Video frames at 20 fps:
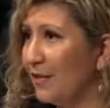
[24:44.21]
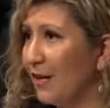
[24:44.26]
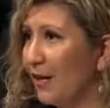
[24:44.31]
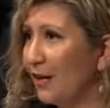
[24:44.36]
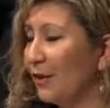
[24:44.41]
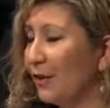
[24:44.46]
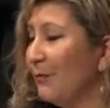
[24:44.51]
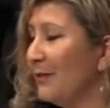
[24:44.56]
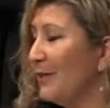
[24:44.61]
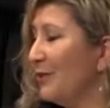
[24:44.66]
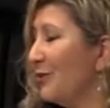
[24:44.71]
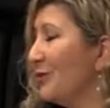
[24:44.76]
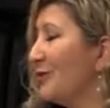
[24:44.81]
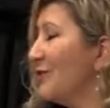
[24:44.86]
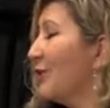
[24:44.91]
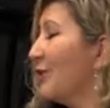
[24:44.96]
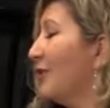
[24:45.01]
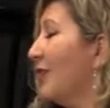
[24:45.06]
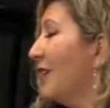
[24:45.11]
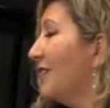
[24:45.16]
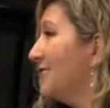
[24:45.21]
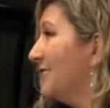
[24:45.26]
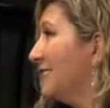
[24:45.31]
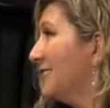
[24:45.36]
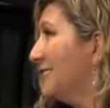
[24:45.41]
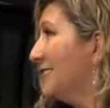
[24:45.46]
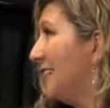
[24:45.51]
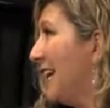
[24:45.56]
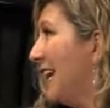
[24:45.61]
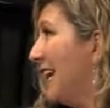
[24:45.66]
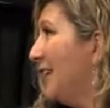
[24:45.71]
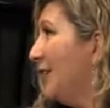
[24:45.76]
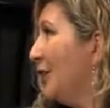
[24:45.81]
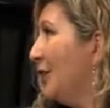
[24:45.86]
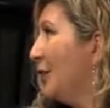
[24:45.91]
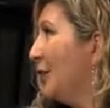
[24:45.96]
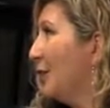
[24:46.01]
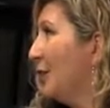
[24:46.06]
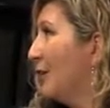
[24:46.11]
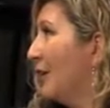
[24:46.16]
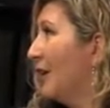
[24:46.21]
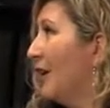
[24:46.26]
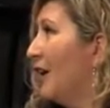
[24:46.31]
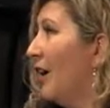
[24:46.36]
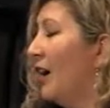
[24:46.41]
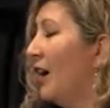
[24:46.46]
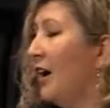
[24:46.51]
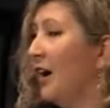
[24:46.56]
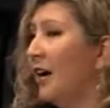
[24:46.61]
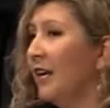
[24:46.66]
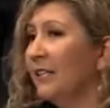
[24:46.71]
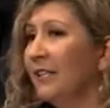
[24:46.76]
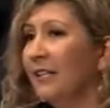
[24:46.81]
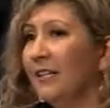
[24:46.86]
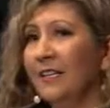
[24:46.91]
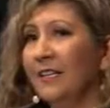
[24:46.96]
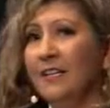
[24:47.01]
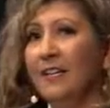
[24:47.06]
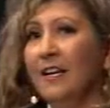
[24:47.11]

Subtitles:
documenters across the state who are on,